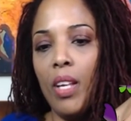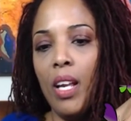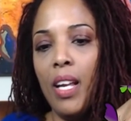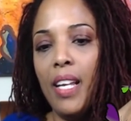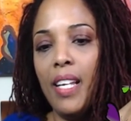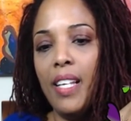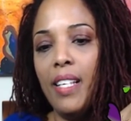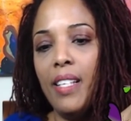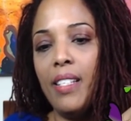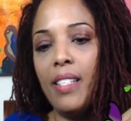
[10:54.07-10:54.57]

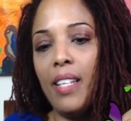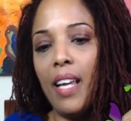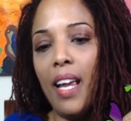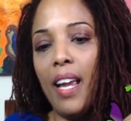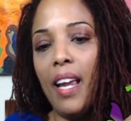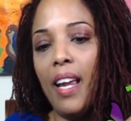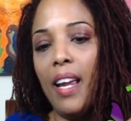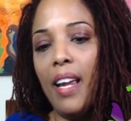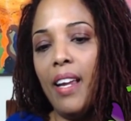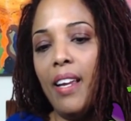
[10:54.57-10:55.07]
is
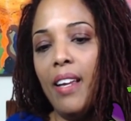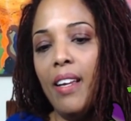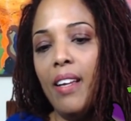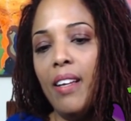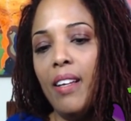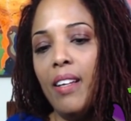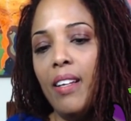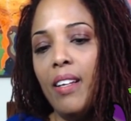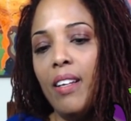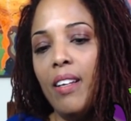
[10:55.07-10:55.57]
a
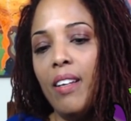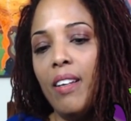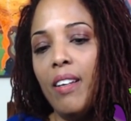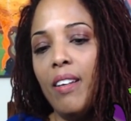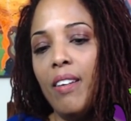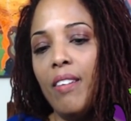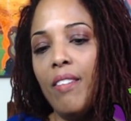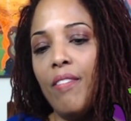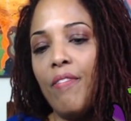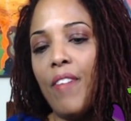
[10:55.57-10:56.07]

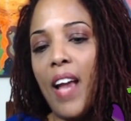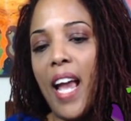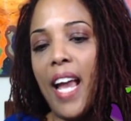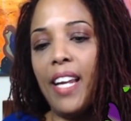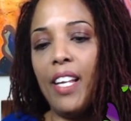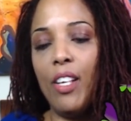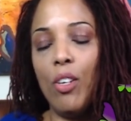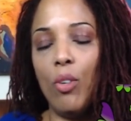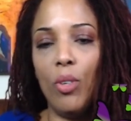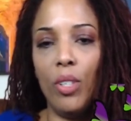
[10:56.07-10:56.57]

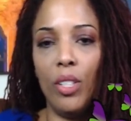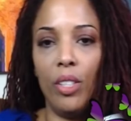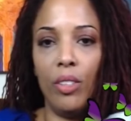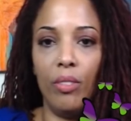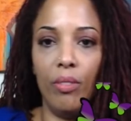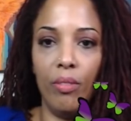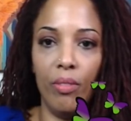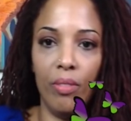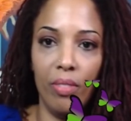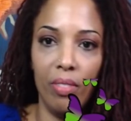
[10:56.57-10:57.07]
fatty oil,
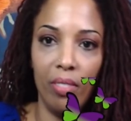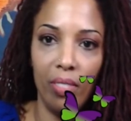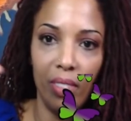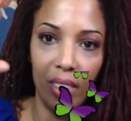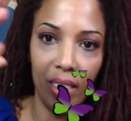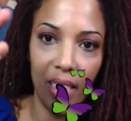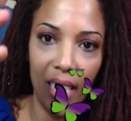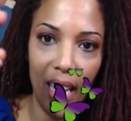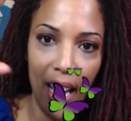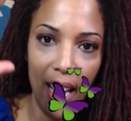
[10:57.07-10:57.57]

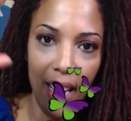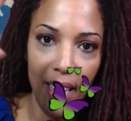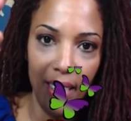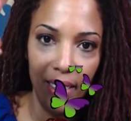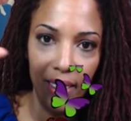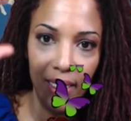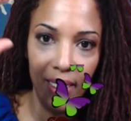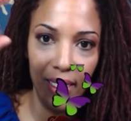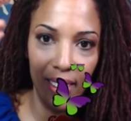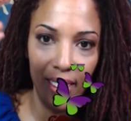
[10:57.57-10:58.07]
okay?
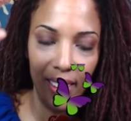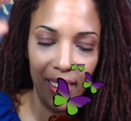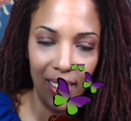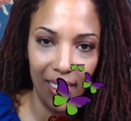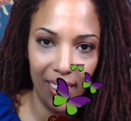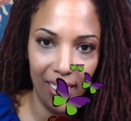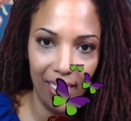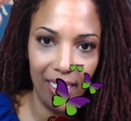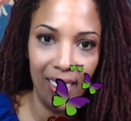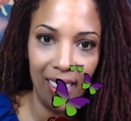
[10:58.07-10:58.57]

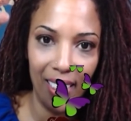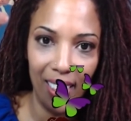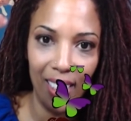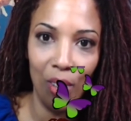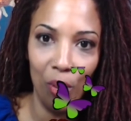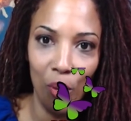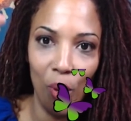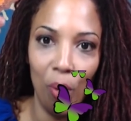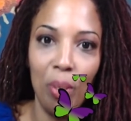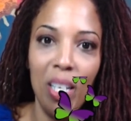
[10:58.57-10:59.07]

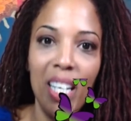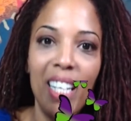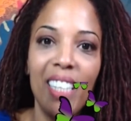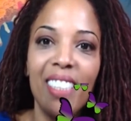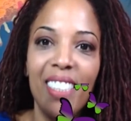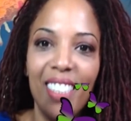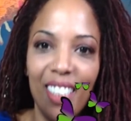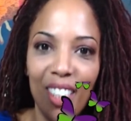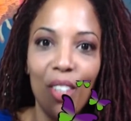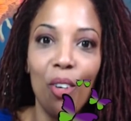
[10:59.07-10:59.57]
What we
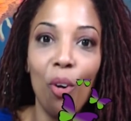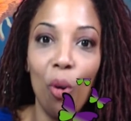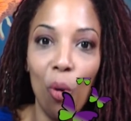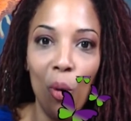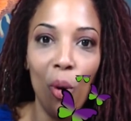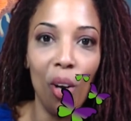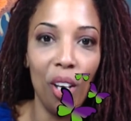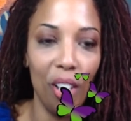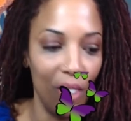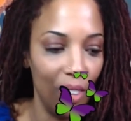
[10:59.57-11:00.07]
consider
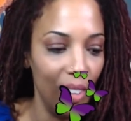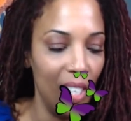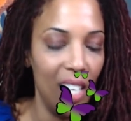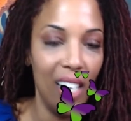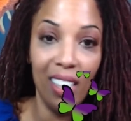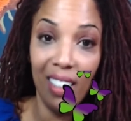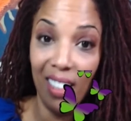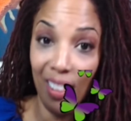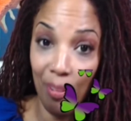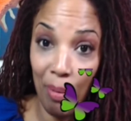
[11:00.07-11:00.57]
oil.
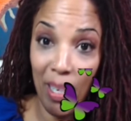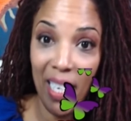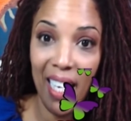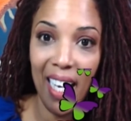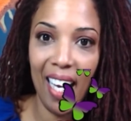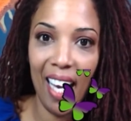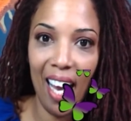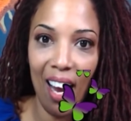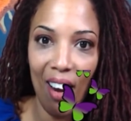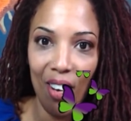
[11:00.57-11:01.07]
Many
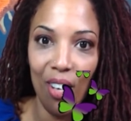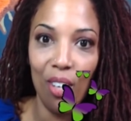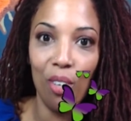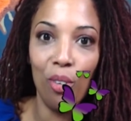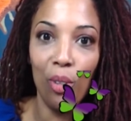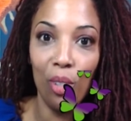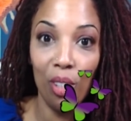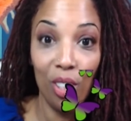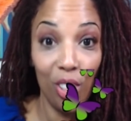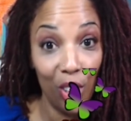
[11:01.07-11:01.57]
carrier
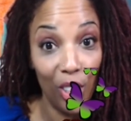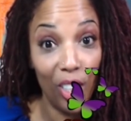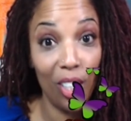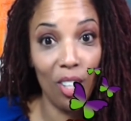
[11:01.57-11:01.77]
oils you can